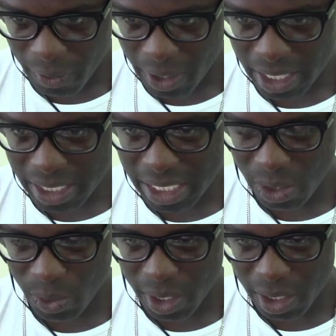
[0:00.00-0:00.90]
think that's
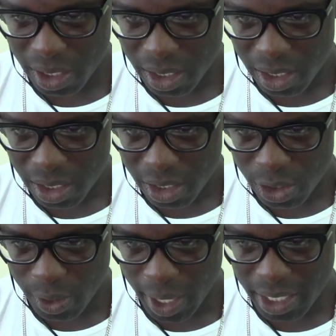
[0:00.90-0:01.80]

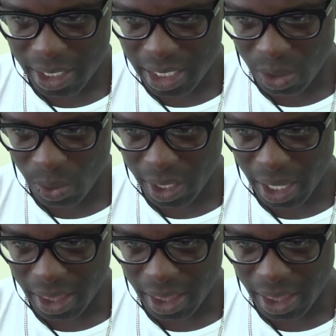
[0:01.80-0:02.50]
seaweed dried seaweed I